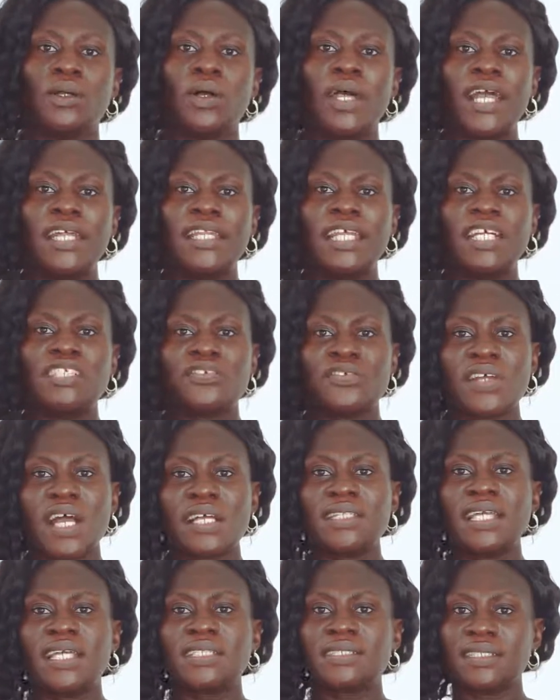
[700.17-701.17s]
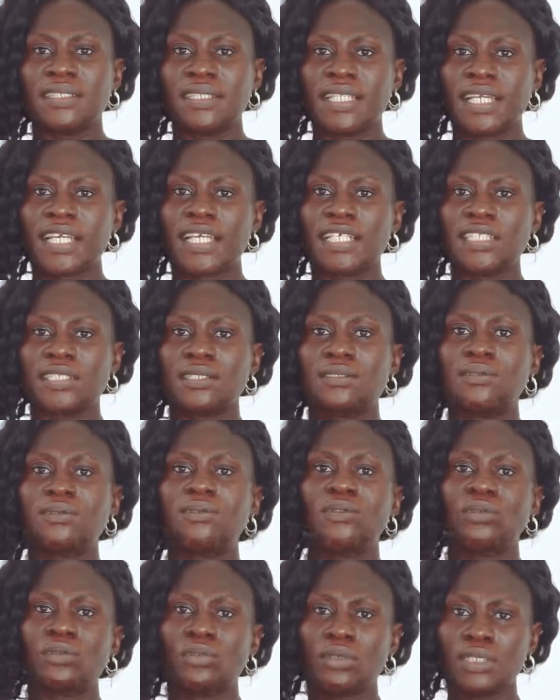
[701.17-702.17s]
and extractors in the kitchen
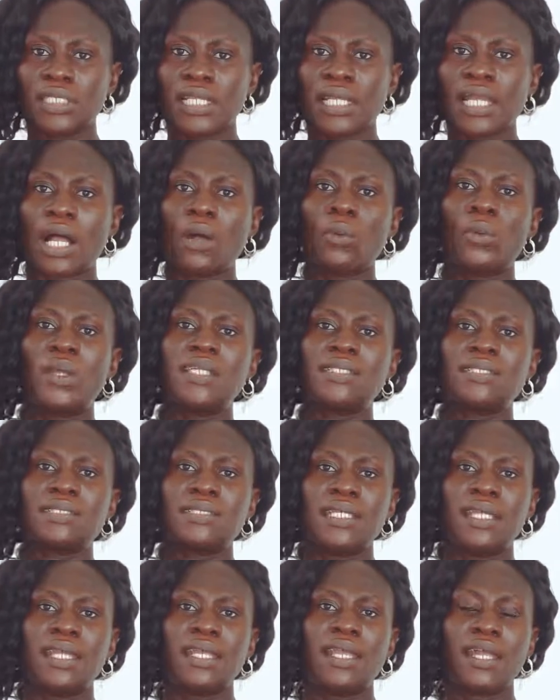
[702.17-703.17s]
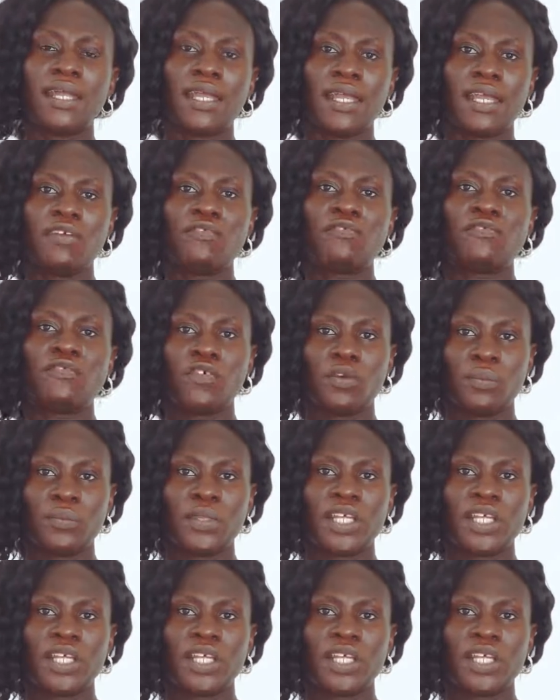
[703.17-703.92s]
to take away stale air from